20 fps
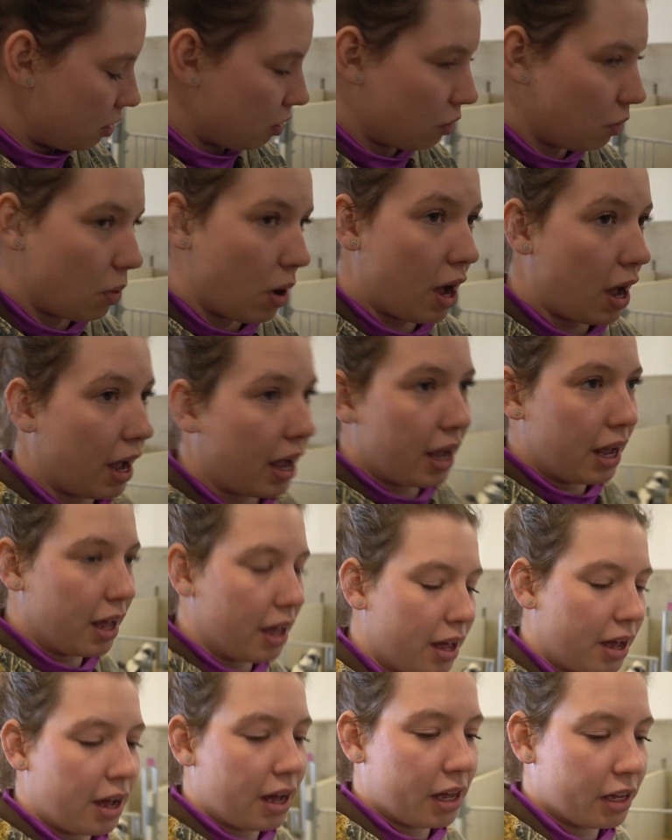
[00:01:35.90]
why
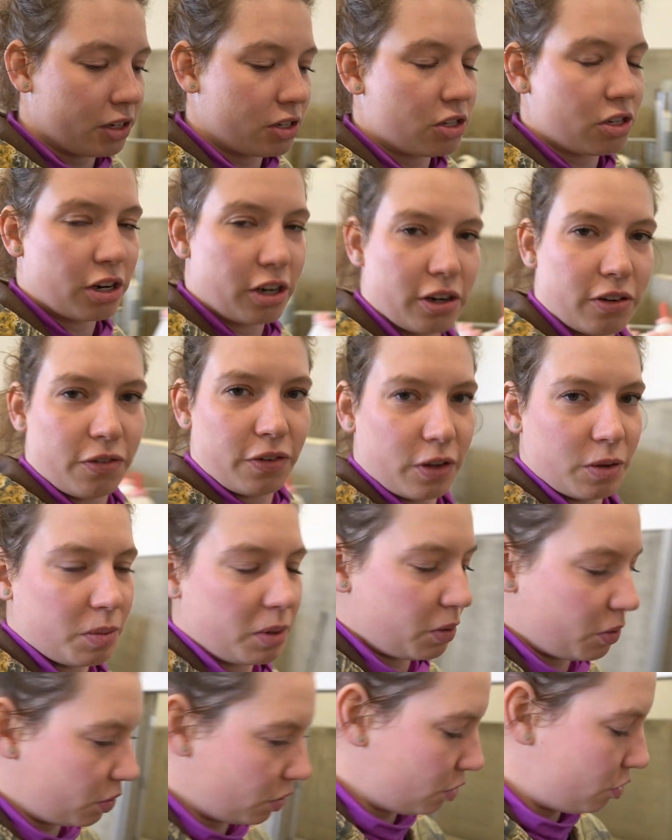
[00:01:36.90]
I started
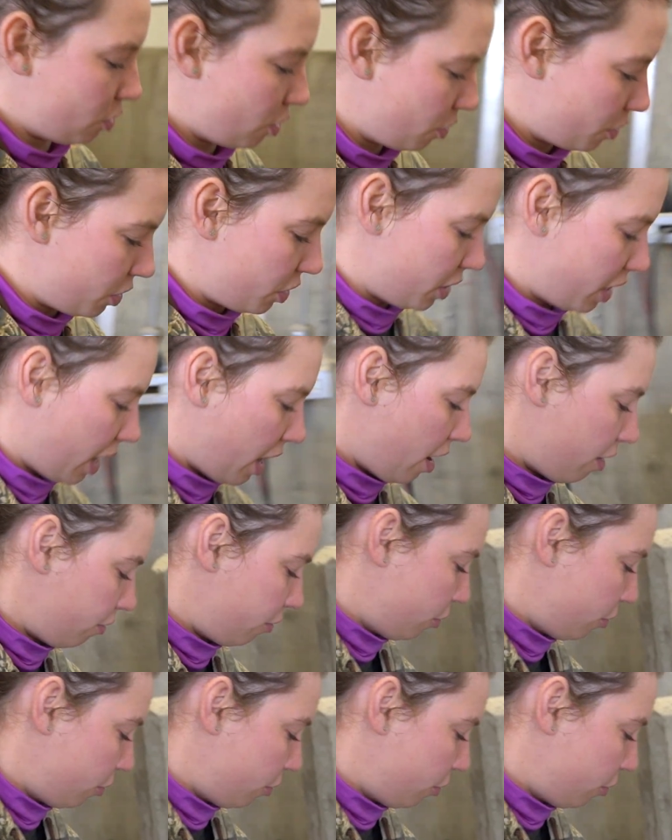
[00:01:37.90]
filming with the drone in the calf